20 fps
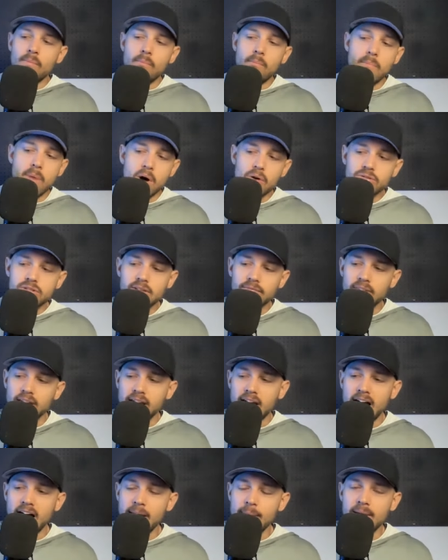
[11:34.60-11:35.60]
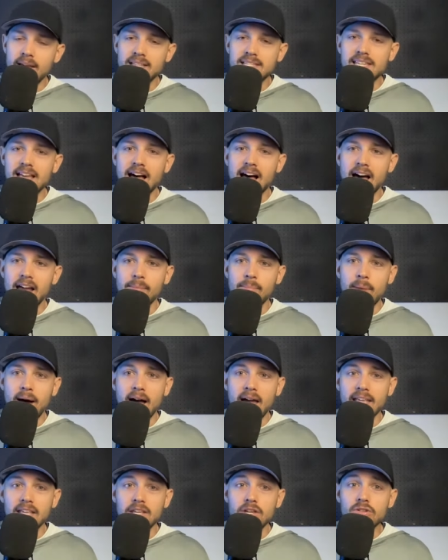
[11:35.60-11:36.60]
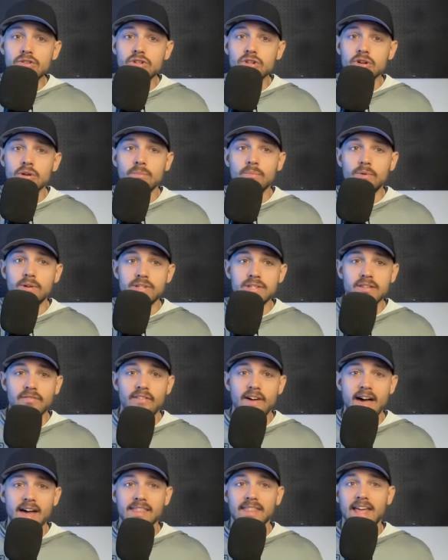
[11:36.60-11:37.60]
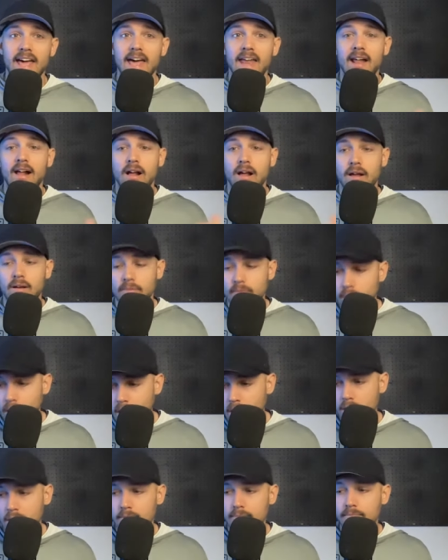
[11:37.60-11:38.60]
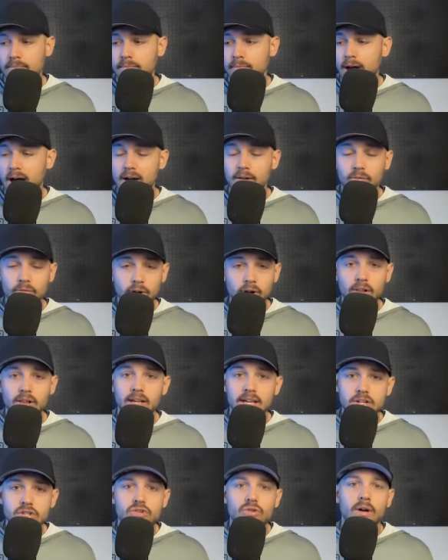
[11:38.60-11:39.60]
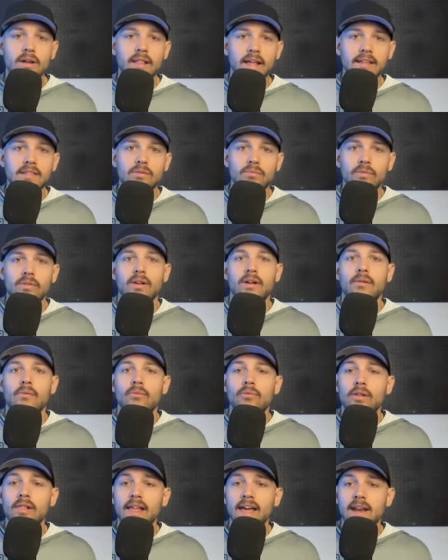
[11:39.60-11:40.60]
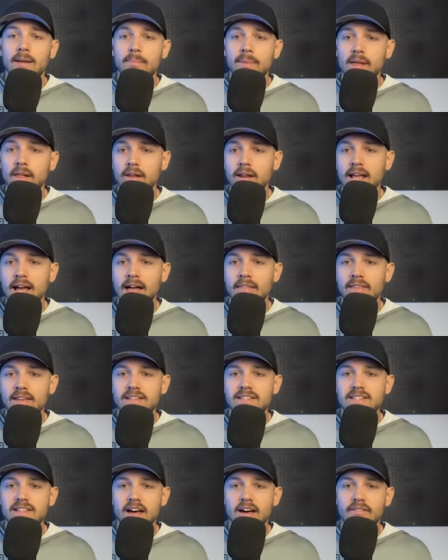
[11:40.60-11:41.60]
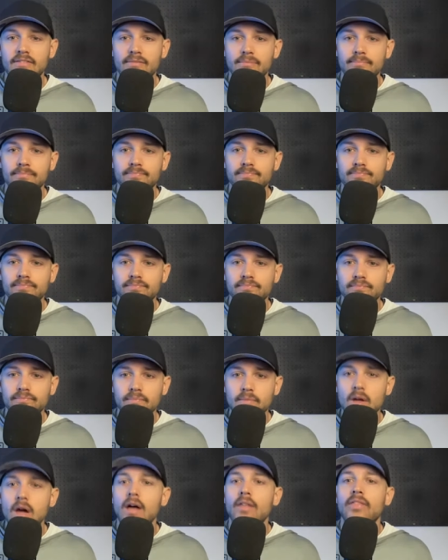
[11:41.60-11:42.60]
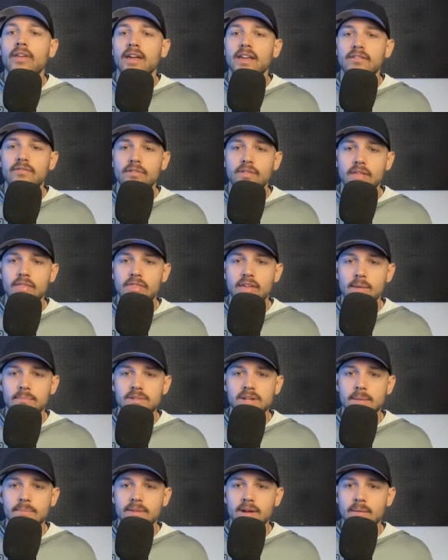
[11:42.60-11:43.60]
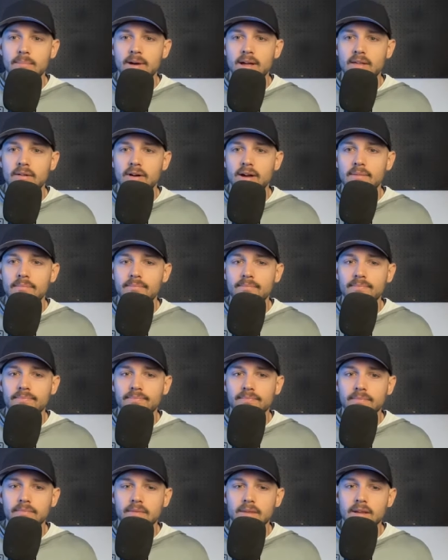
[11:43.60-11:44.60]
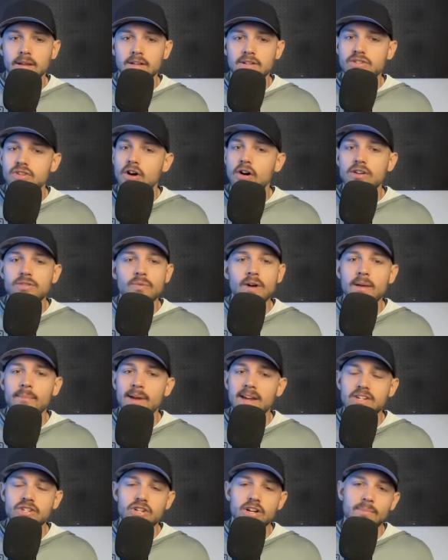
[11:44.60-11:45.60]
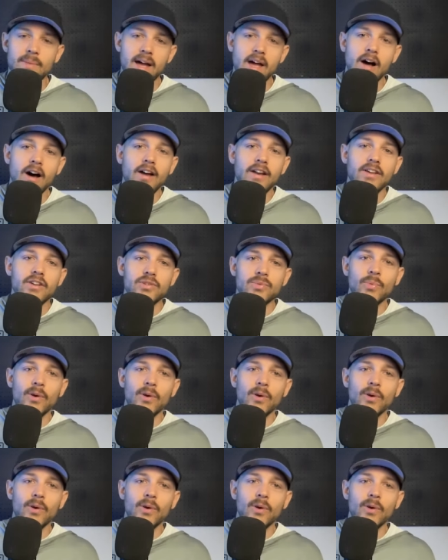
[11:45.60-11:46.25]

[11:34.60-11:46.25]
most of the comments on my YouTube was the fact that I really enjoyed like the relatability on this stuff. Oh, thank you for the thumbs up there, by the way. So I always want to make sure my audio is